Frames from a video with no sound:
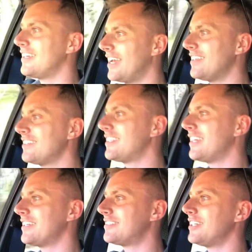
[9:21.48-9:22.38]
this thing
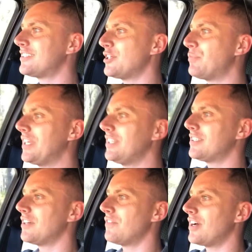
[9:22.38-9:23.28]
is just a piece
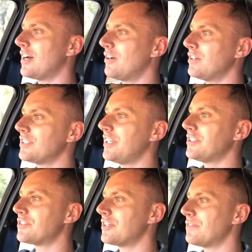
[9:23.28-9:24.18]
of Aussie
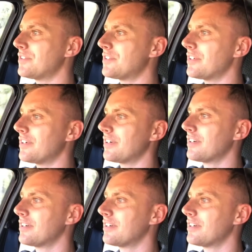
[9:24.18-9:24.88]
history for sure.